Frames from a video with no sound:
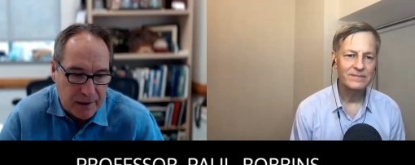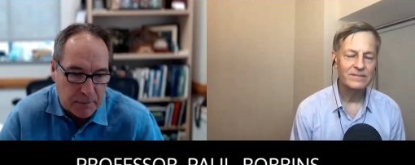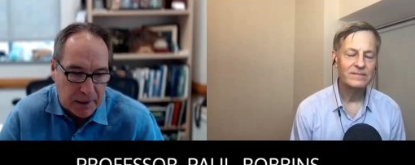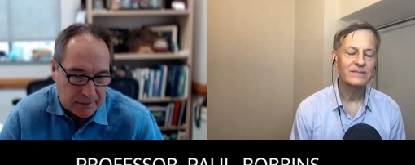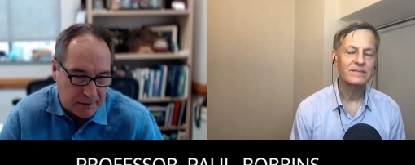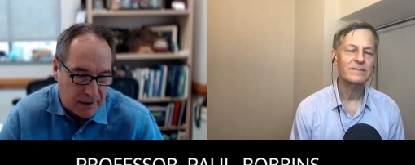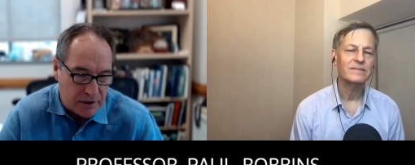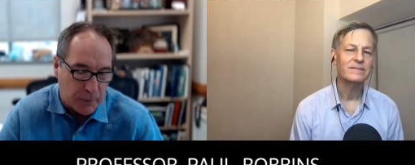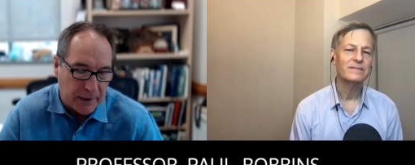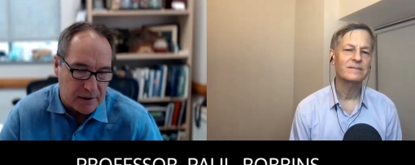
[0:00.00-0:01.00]
Speaker 1: But
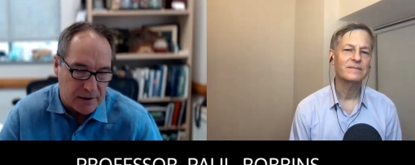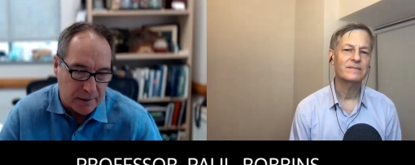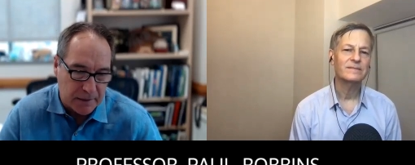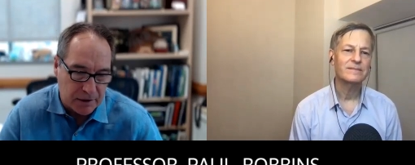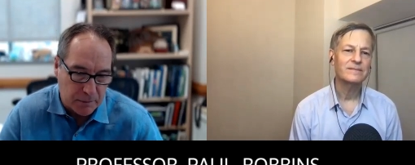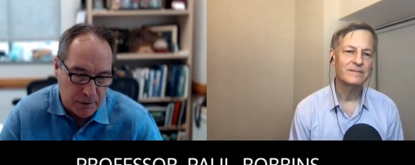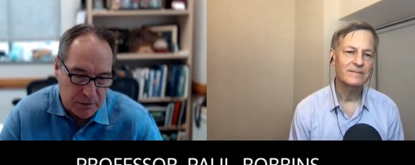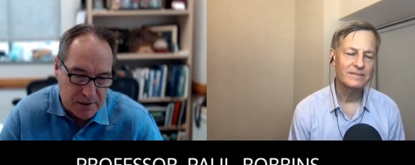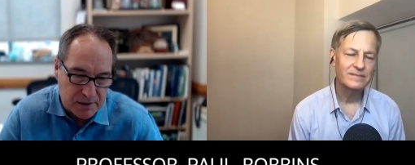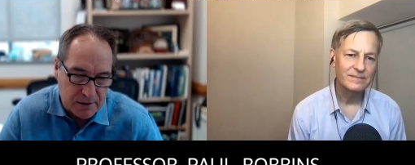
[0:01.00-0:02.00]
so we can stimulate the immune
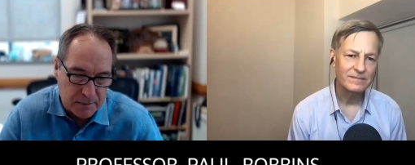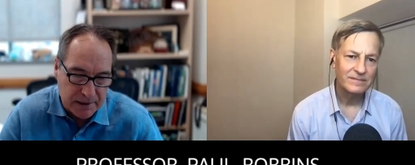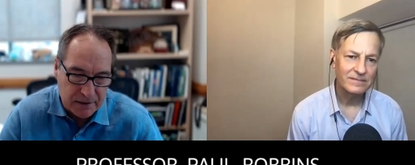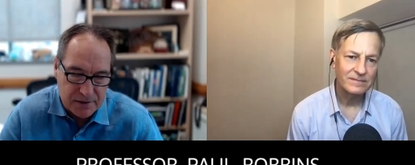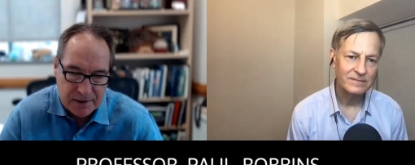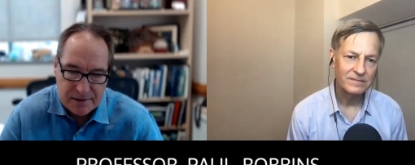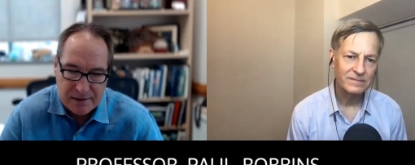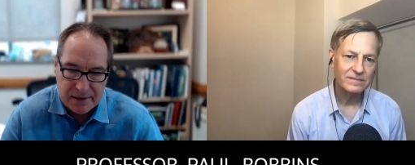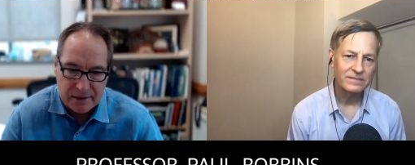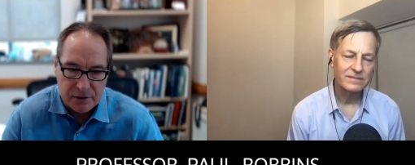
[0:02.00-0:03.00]
system to kill
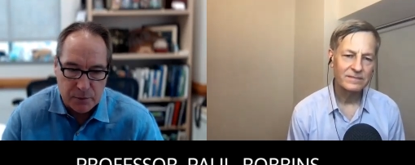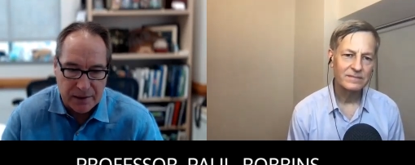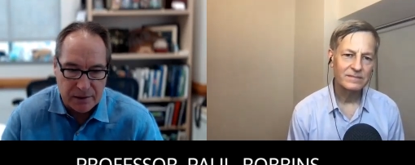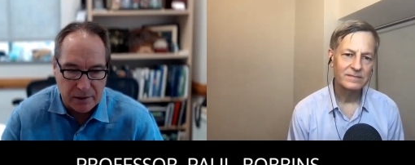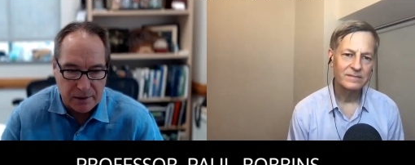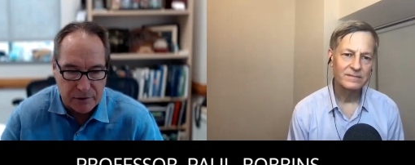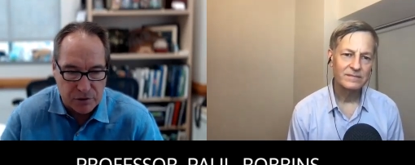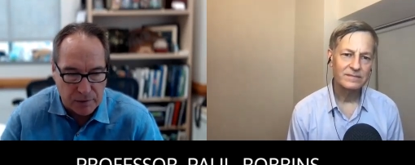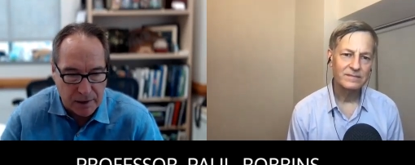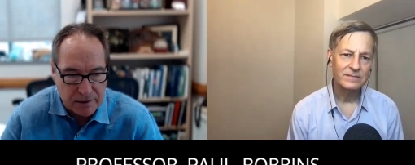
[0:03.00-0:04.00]
senescent cells, we can deliver
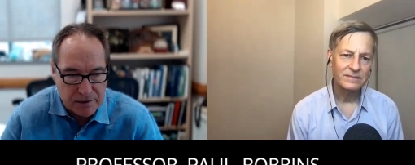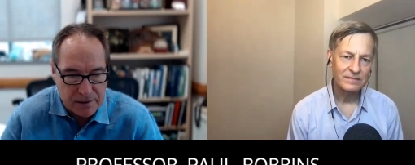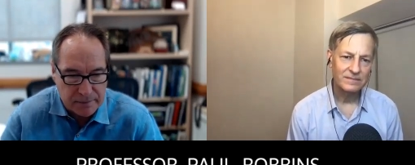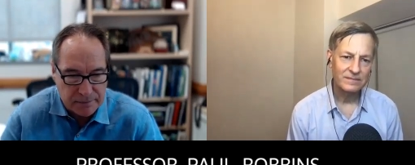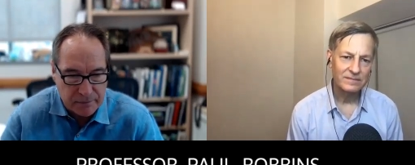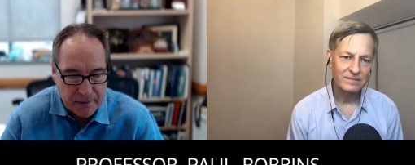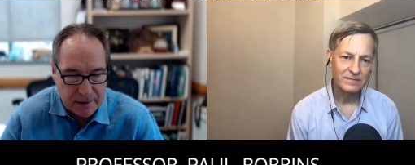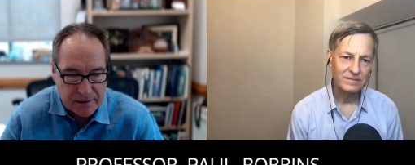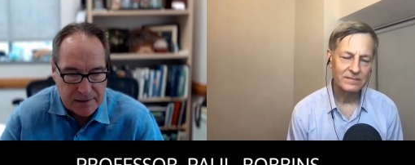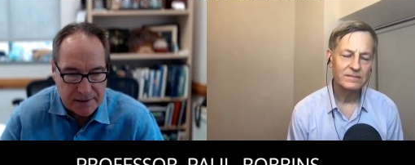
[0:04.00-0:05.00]
drugs
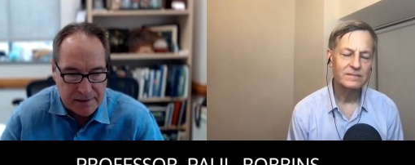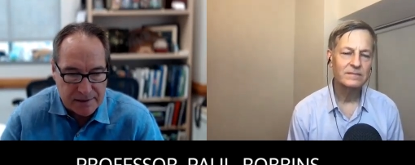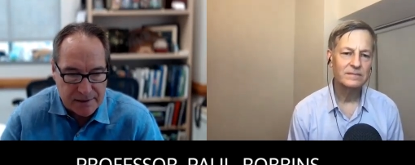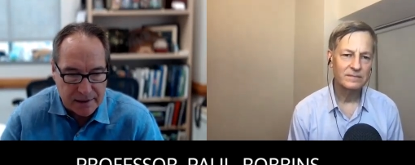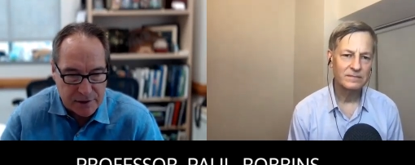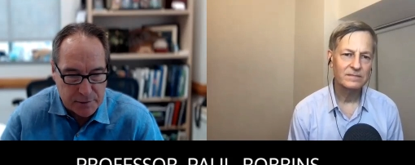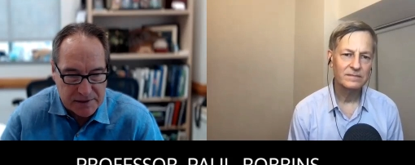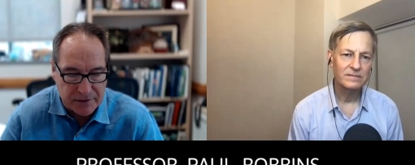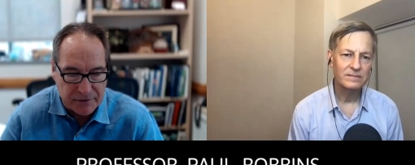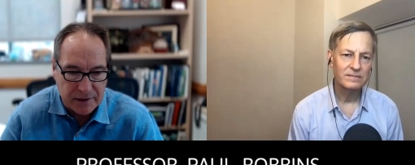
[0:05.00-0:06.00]
to senescent cells
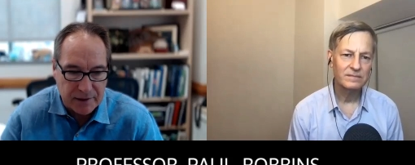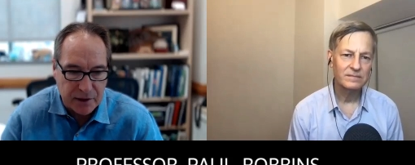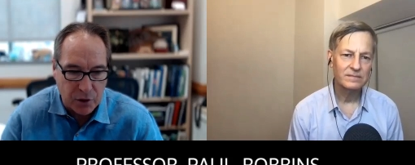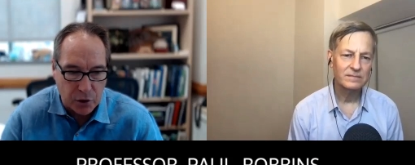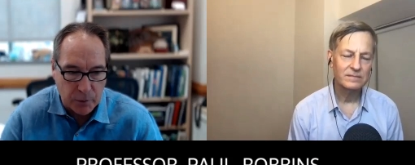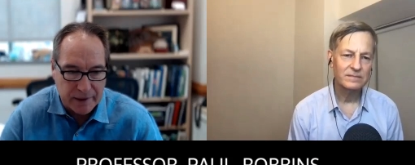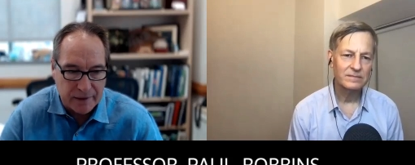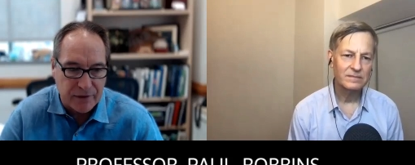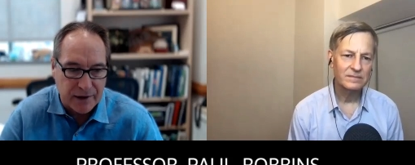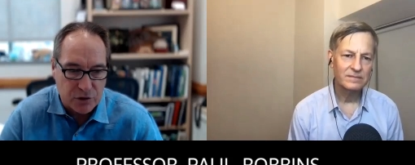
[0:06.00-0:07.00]
specifically, or we
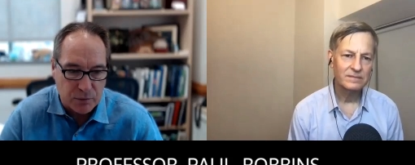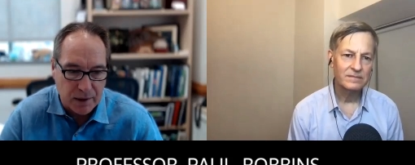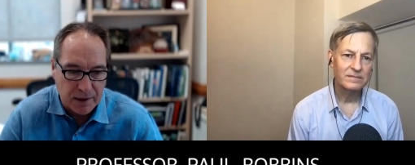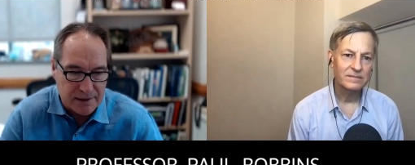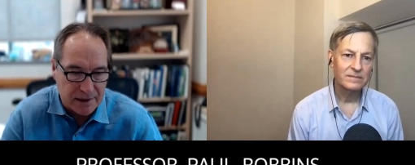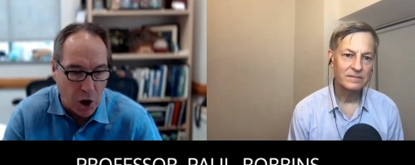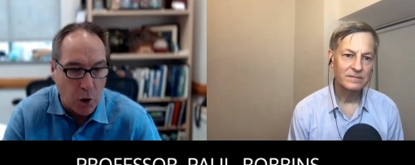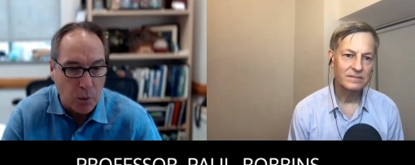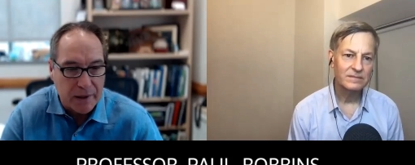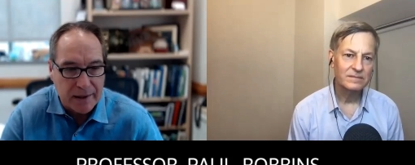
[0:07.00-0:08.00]
can find drugs that
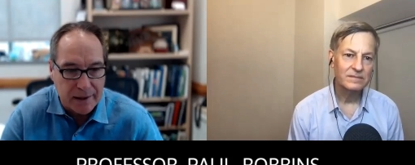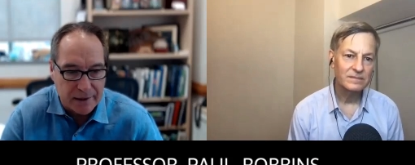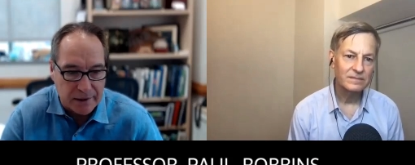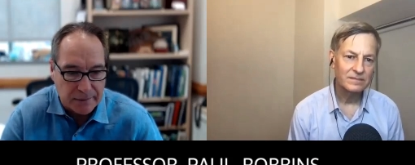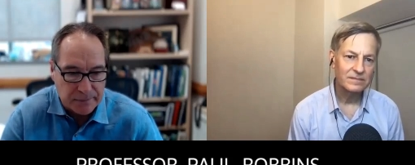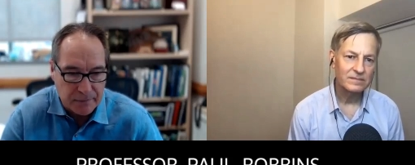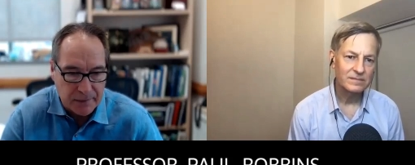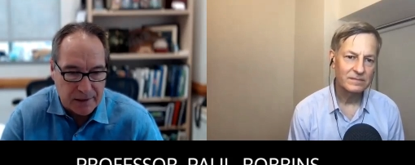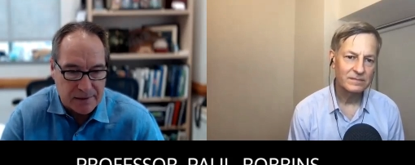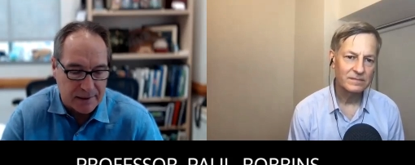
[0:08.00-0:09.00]
only kill
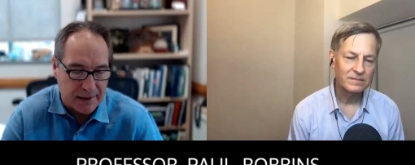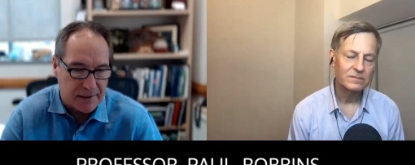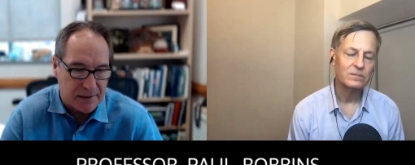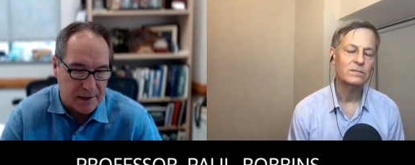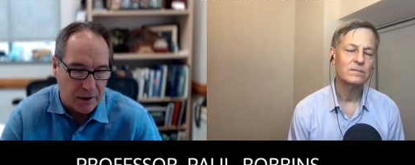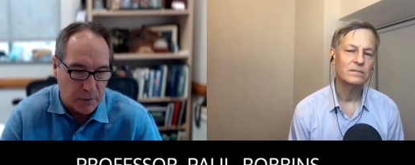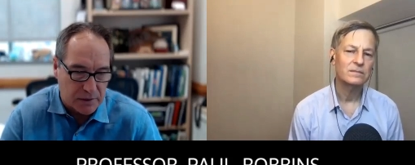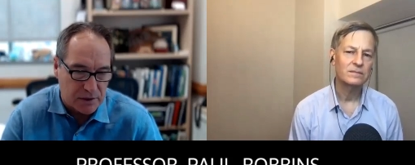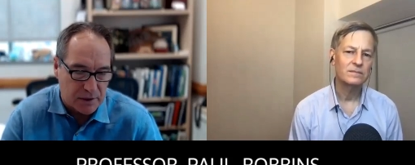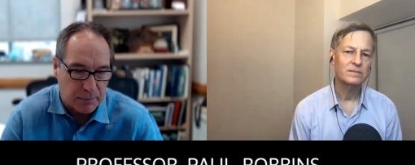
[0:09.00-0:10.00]
a senescent cell,
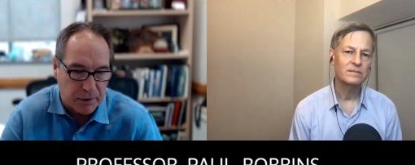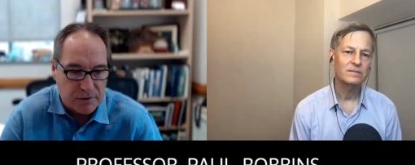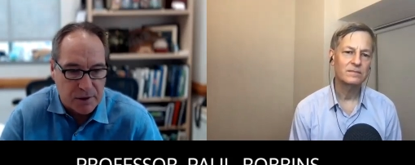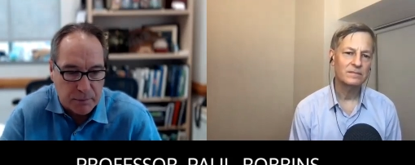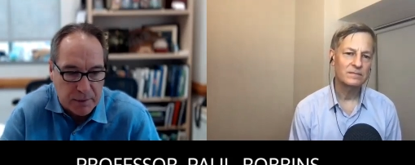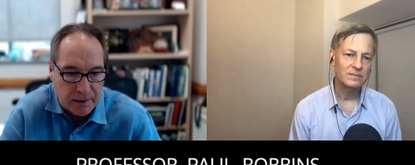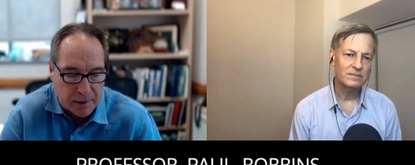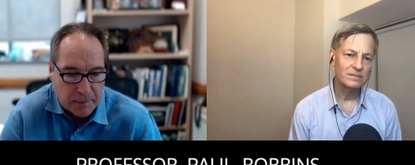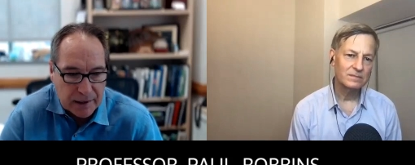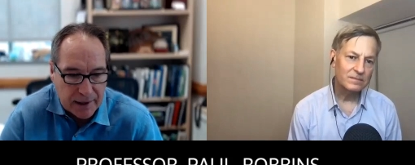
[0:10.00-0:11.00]
which is the approach that,
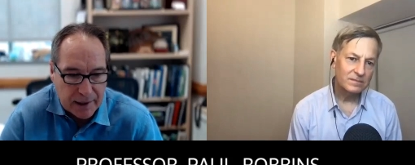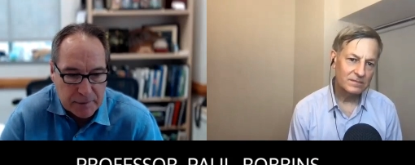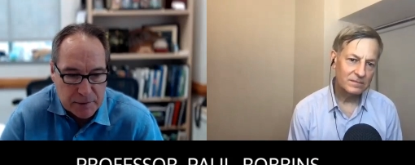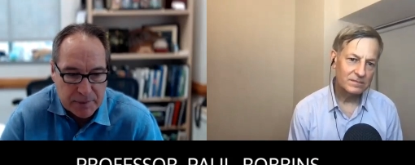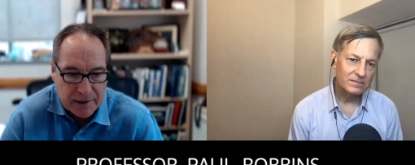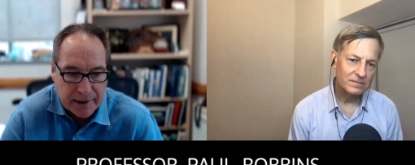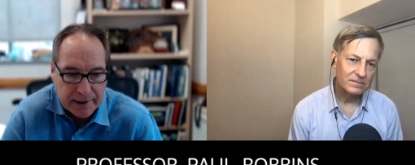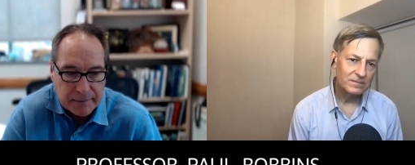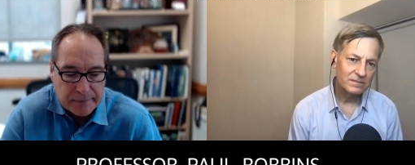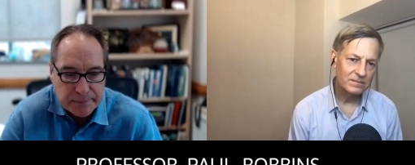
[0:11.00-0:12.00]
that my lab has been taking.